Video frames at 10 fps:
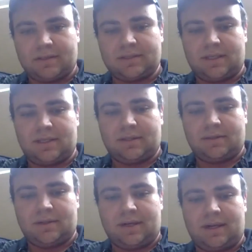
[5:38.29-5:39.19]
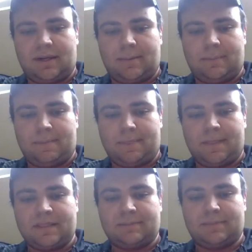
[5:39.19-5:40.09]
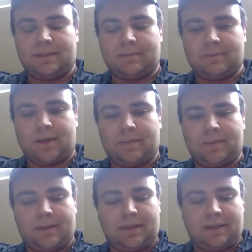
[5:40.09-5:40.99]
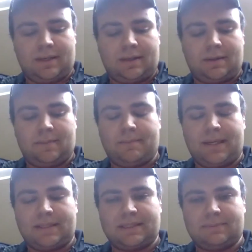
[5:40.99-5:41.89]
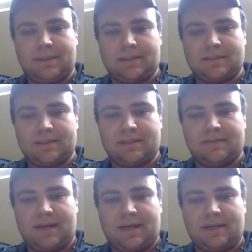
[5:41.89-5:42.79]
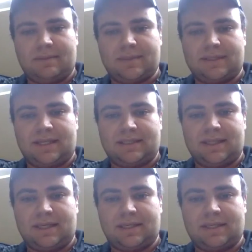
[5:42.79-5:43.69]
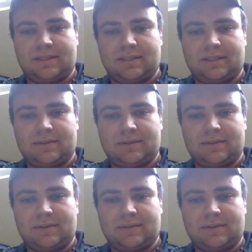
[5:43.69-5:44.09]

So this has been probably one of the best experiences I've had besides Snack Nation.